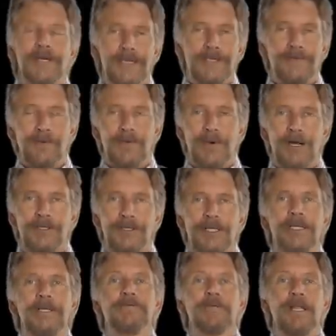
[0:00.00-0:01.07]
Thanks for watching.
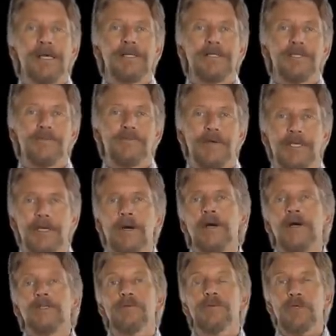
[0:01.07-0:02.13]
If you like this video,
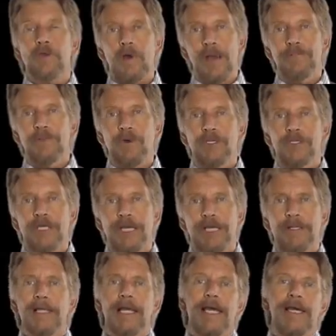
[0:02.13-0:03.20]
subscribe to our
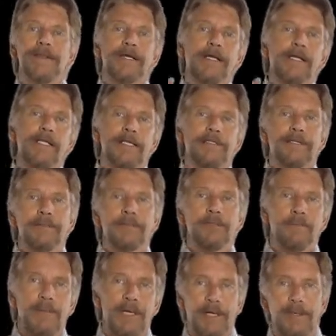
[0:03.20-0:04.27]
channel and then click the
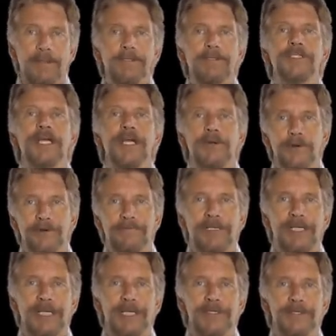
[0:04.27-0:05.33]
little bell to get
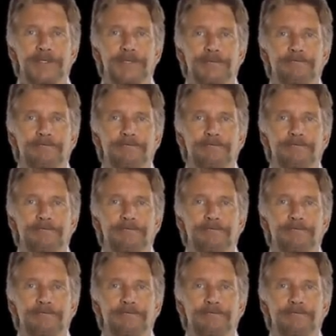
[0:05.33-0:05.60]
notifications.